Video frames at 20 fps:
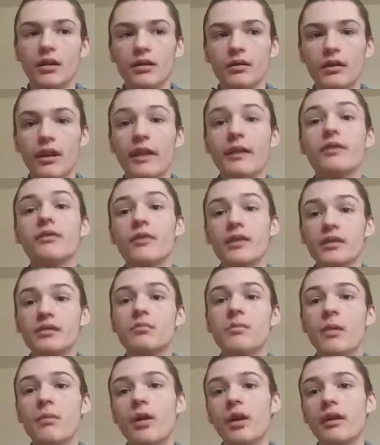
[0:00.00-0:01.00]
like the rest
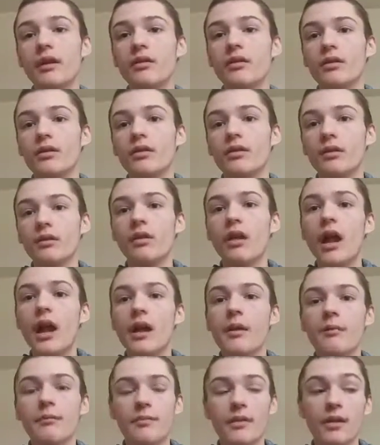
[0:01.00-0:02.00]
of my body. They're a little
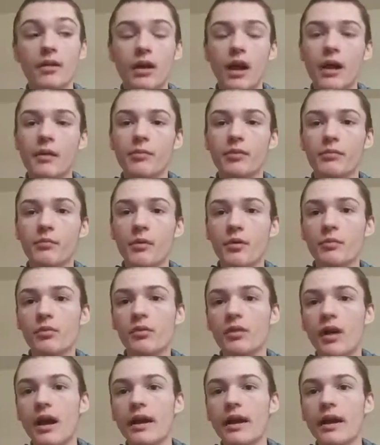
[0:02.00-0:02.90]
hy- they're hypermobile.